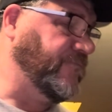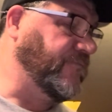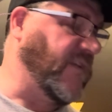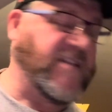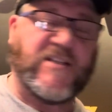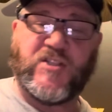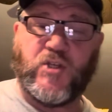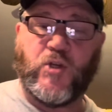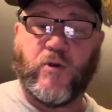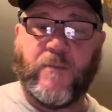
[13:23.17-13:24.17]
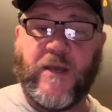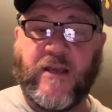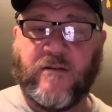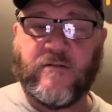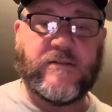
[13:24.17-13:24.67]
This is new to
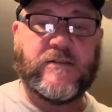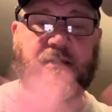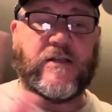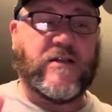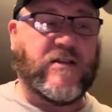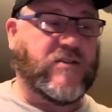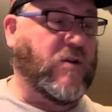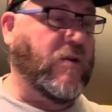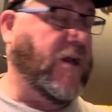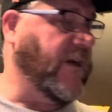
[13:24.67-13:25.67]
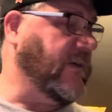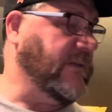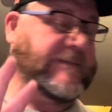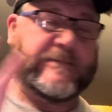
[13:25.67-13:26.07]
me. So like,